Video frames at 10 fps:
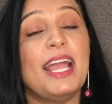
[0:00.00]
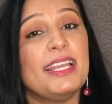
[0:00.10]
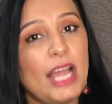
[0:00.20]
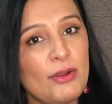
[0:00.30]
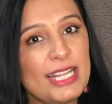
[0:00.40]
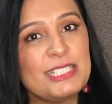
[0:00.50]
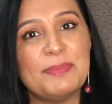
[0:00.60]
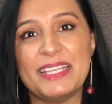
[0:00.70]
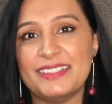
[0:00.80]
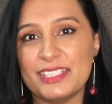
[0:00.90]
Now let's
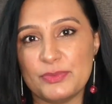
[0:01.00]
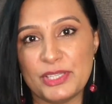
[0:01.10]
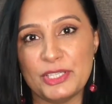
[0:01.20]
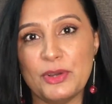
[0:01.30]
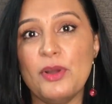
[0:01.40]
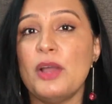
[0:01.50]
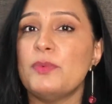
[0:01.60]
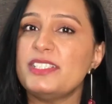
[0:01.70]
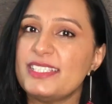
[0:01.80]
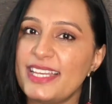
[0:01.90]
begin this video,
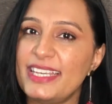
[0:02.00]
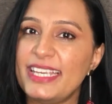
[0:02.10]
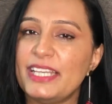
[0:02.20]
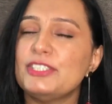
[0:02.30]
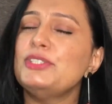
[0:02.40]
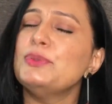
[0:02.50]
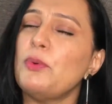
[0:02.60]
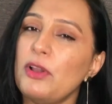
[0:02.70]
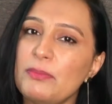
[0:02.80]
which is dedicated to all